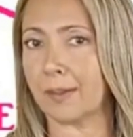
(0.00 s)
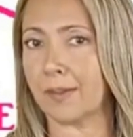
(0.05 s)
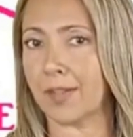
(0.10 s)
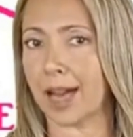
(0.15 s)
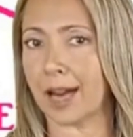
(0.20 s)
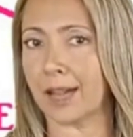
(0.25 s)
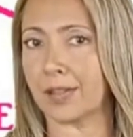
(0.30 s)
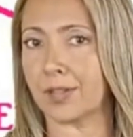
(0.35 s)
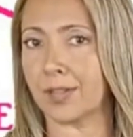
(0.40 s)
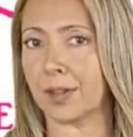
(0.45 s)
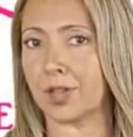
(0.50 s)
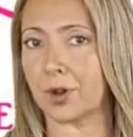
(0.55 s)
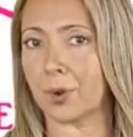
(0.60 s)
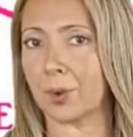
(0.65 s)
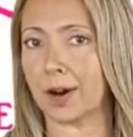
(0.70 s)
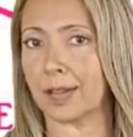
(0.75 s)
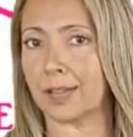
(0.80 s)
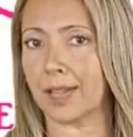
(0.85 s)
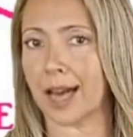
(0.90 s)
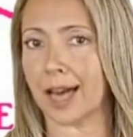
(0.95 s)
Thanks for
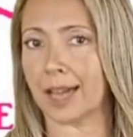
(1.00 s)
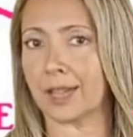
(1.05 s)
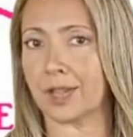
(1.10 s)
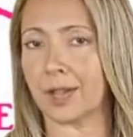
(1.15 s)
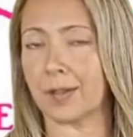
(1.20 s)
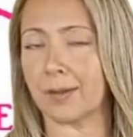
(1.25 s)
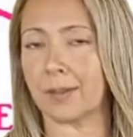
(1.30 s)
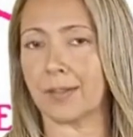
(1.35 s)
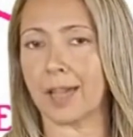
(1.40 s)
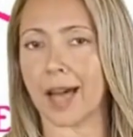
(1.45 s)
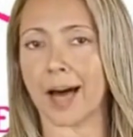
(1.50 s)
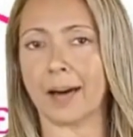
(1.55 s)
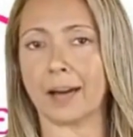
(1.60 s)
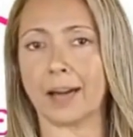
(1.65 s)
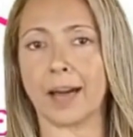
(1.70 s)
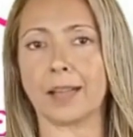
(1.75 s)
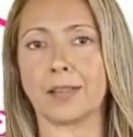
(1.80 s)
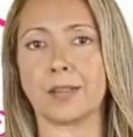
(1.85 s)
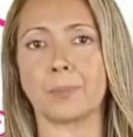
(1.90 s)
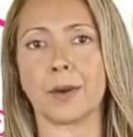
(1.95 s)
doing that. Now
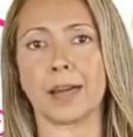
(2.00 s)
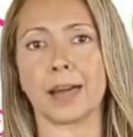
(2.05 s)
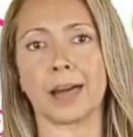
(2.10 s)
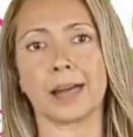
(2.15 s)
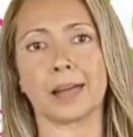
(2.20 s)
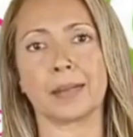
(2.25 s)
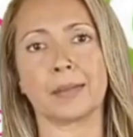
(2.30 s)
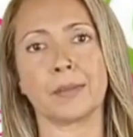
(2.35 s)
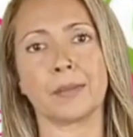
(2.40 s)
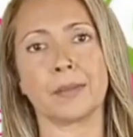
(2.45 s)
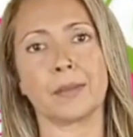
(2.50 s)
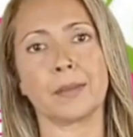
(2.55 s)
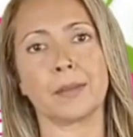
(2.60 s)
let's begin.